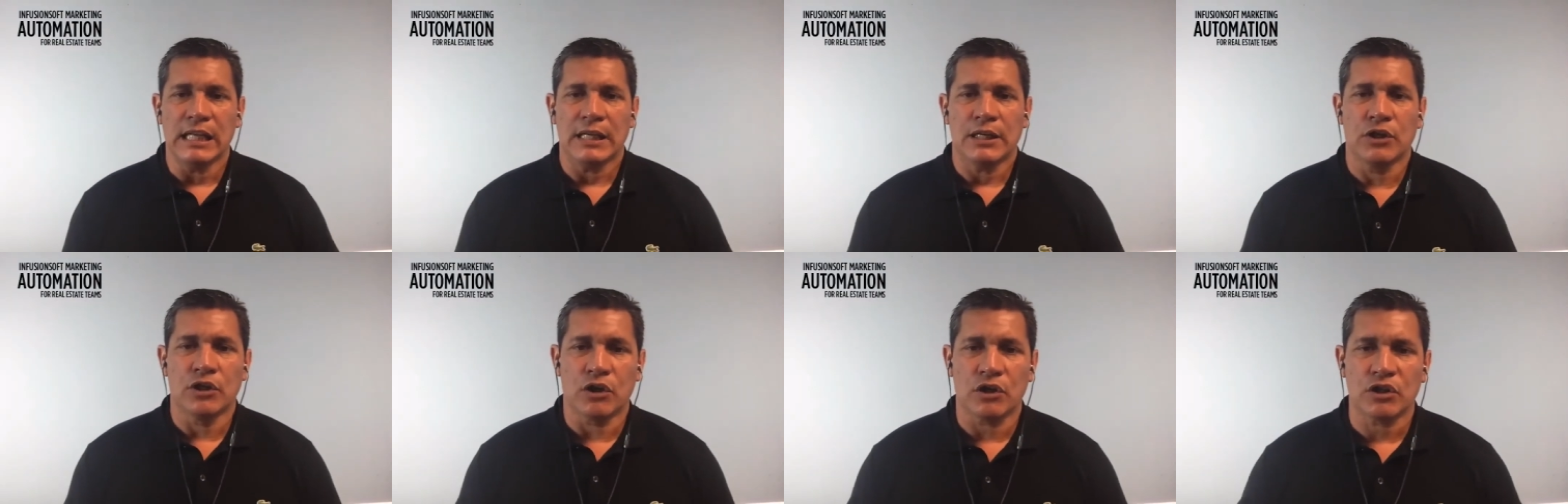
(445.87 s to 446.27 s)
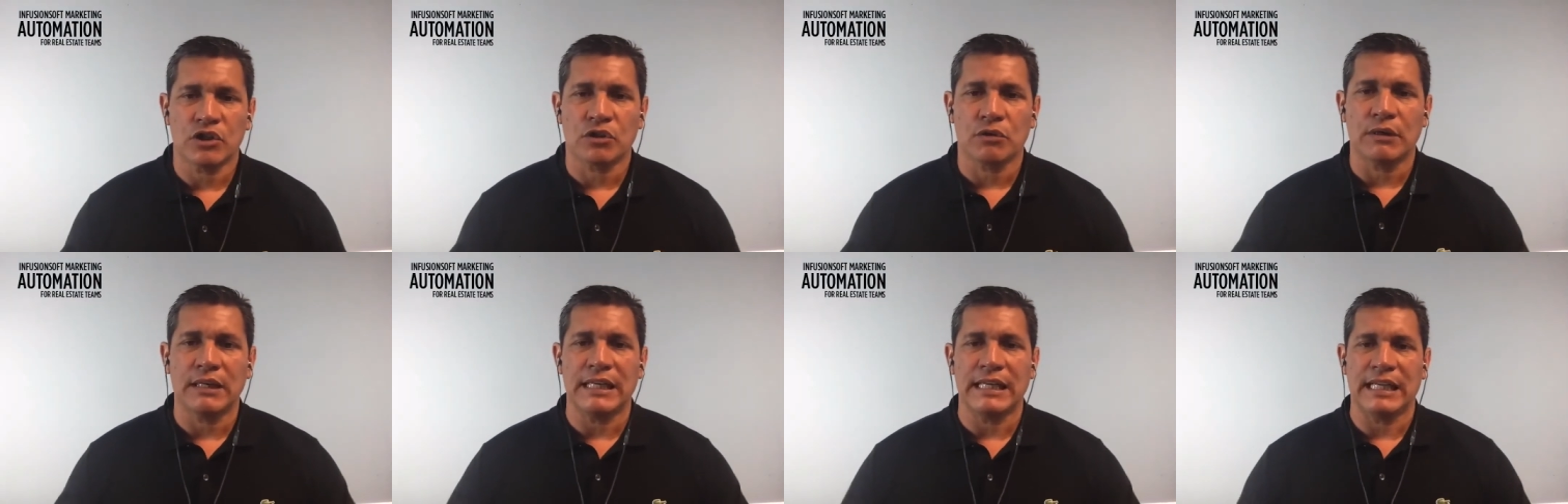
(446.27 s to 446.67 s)

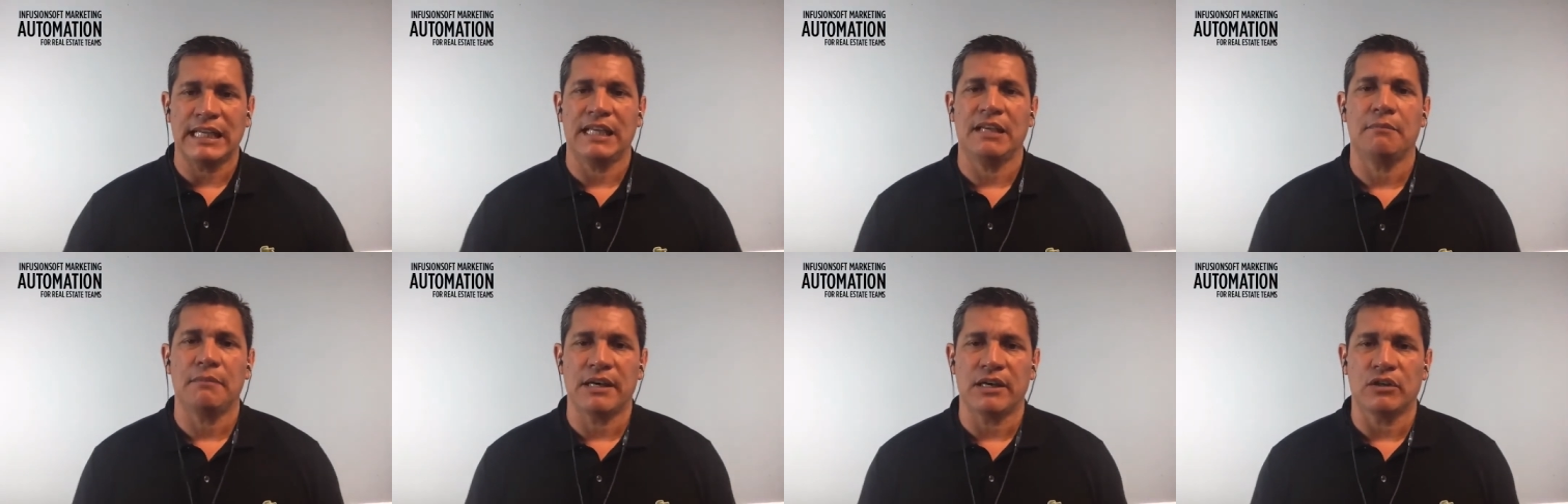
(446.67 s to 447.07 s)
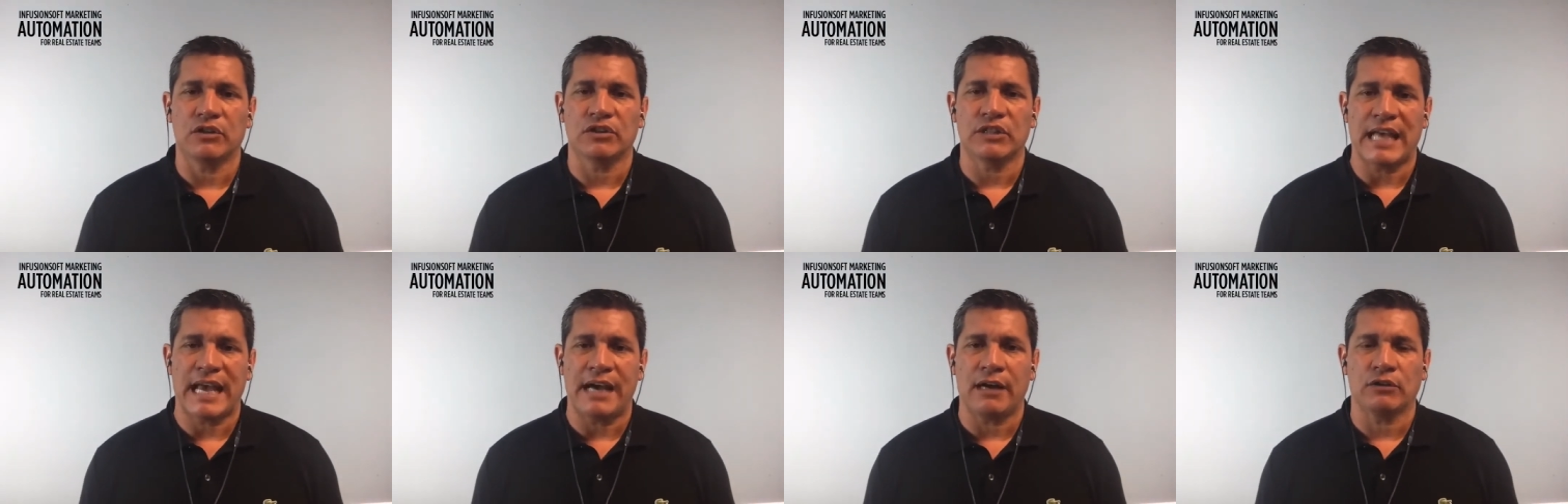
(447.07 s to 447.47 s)
nurturing emails
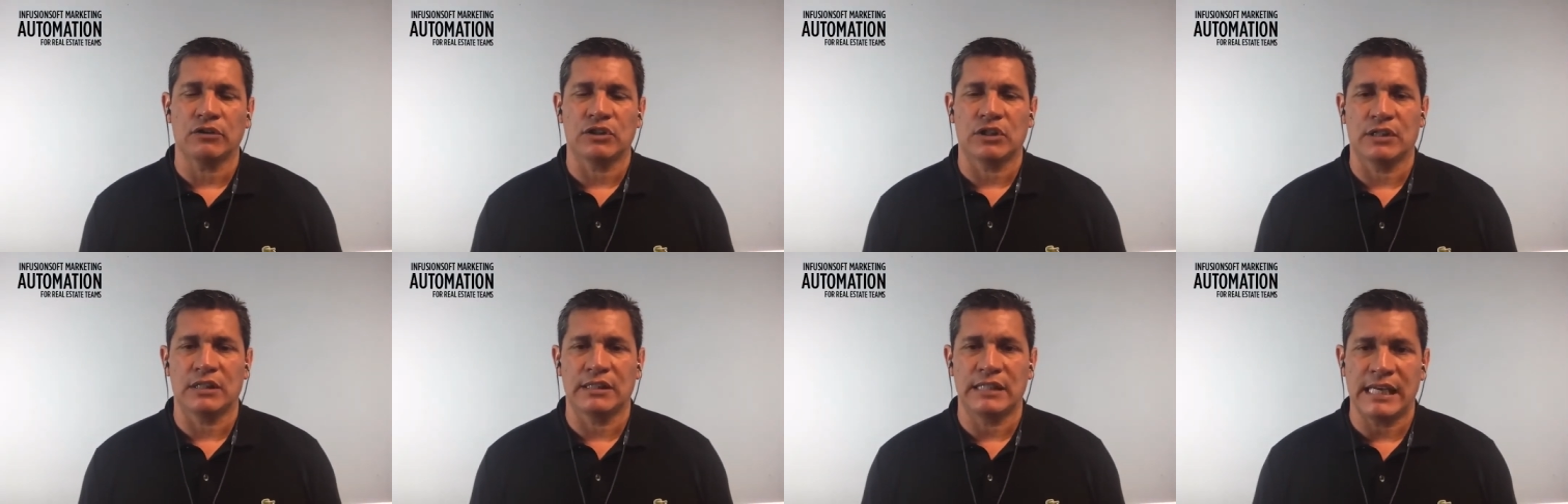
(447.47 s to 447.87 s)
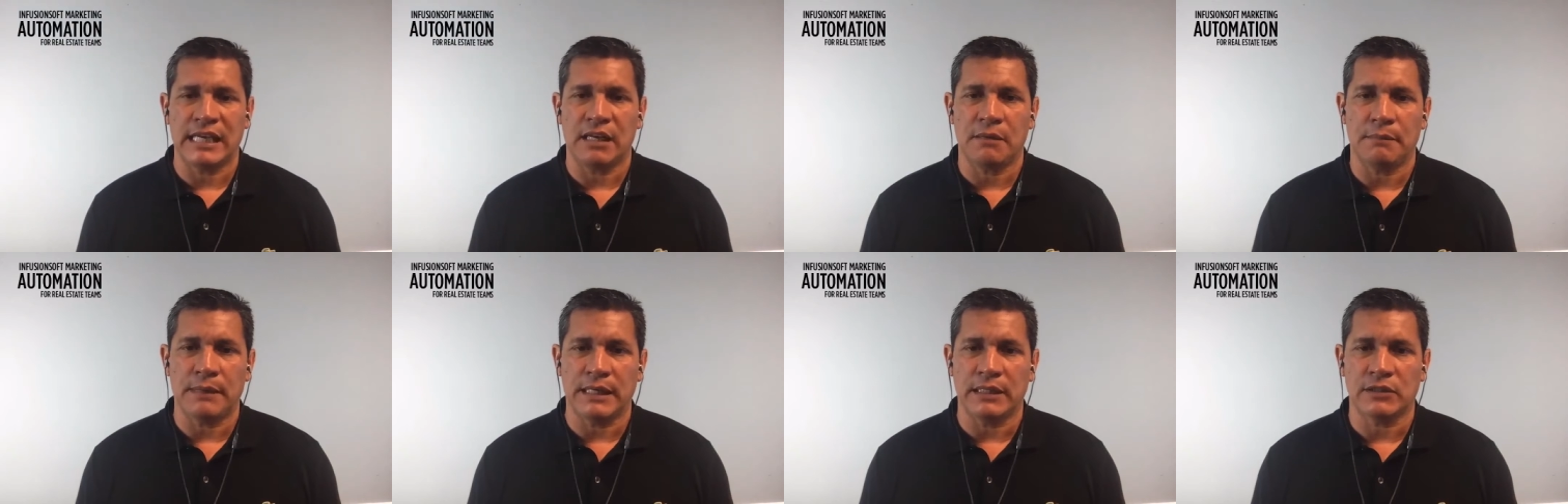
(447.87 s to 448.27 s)
out to the
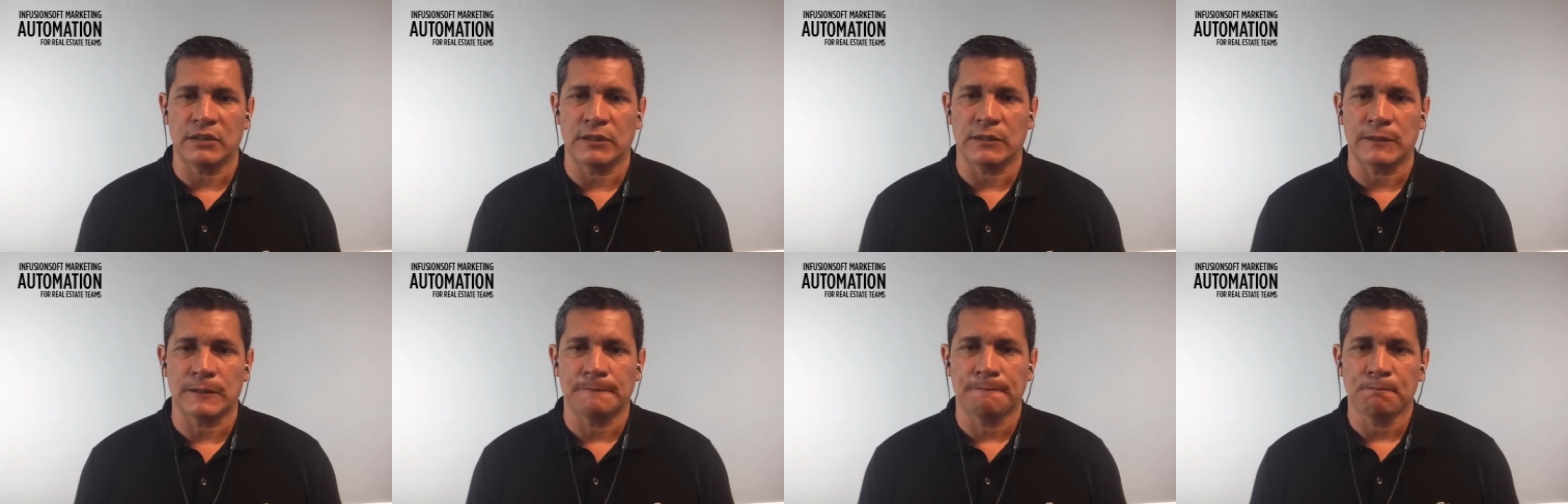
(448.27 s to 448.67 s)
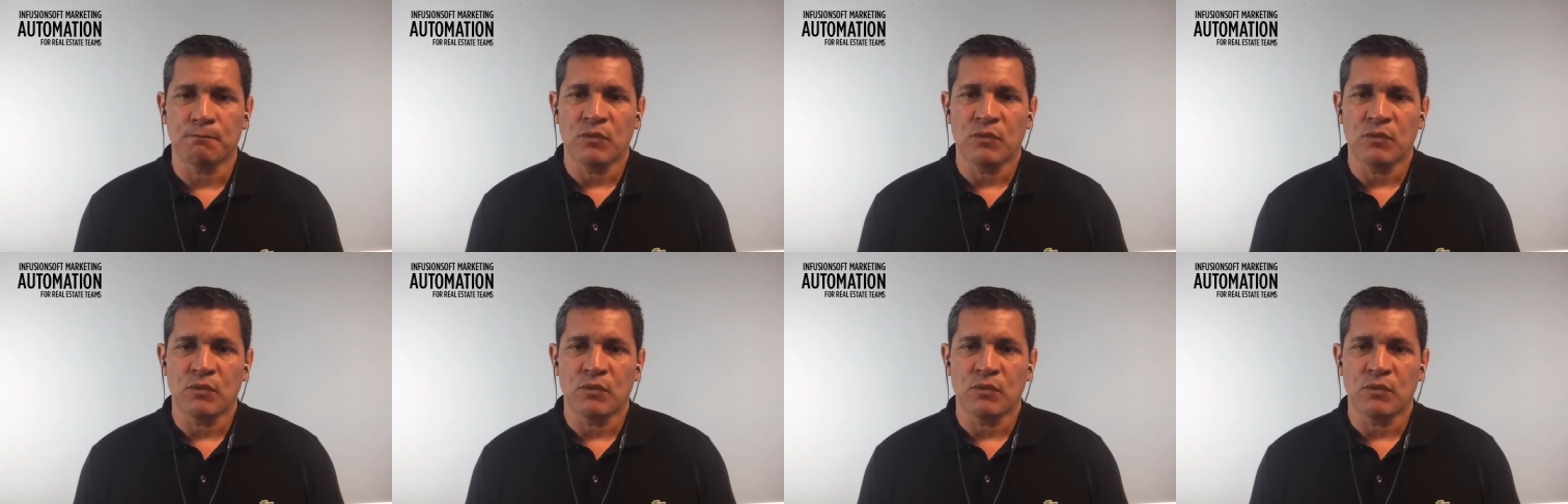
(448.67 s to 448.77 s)
databases,